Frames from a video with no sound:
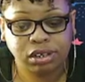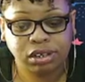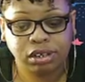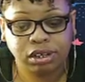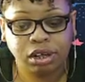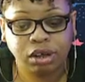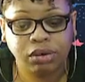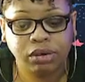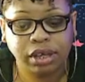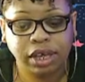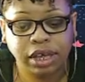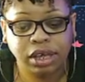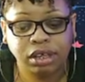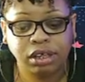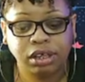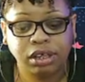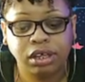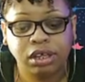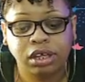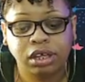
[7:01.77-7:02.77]

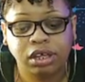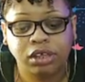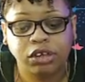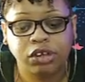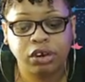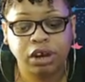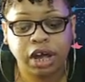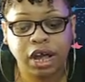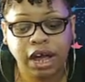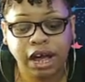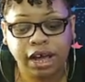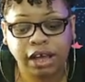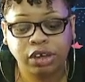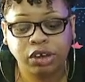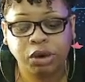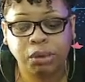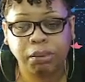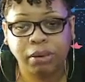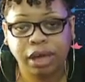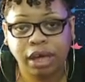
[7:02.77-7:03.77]
Okay, your
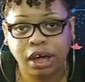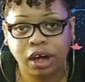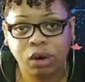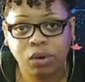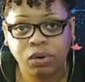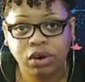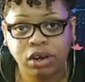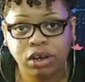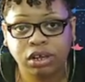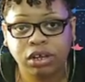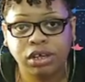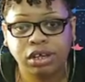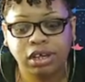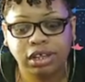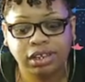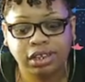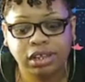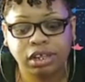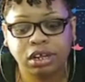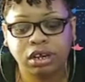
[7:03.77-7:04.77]
higher power
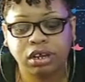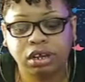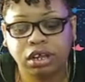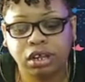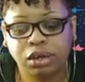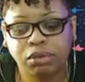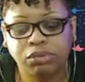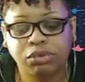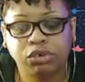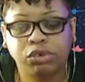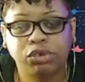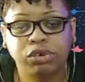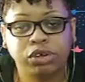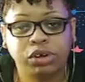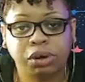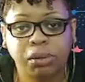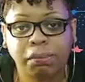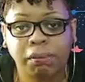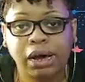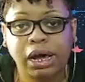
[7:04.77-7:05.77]
is going to come through
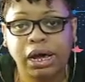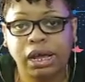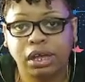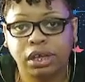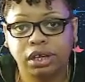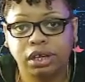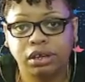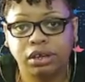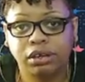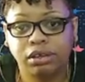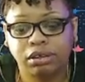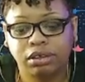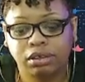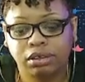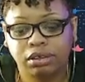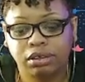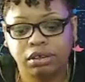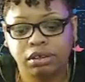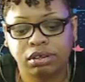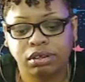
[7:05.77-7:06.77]
your mind,
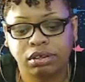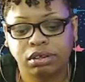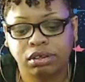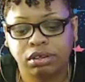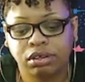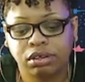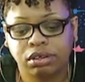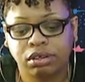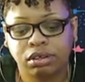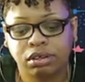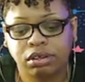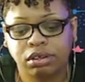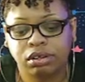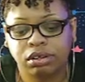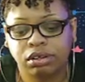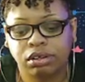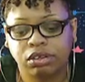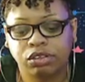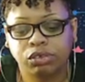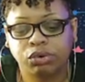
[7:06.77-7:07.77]

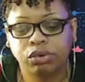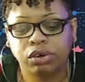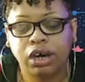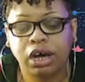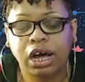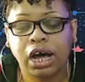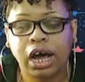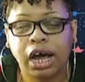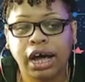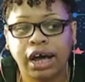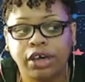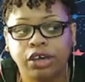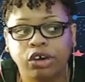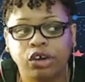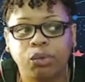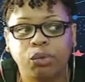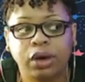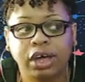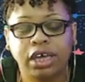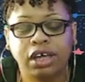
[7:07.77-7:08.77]
through a
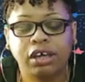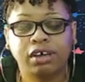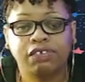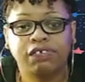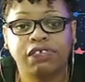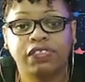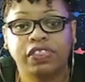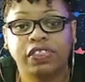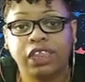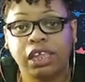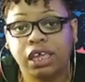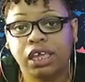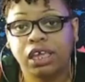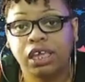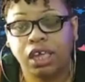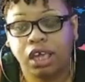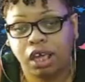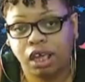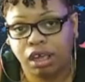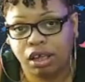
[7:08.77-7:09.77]
higher way of
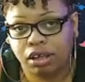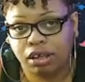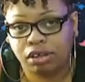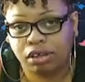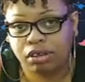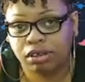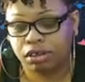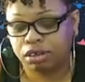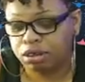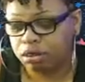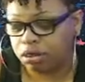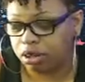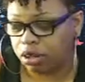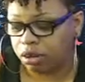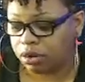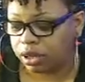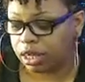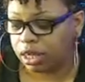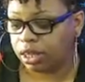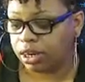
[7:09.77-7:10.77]
thinking.
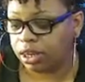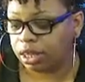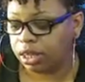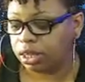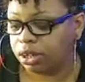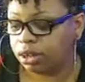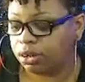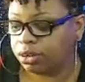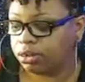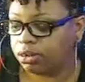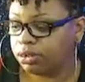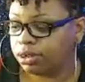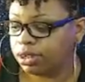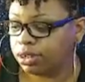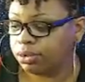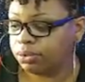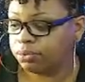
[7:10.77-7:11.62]
Okay, Leos.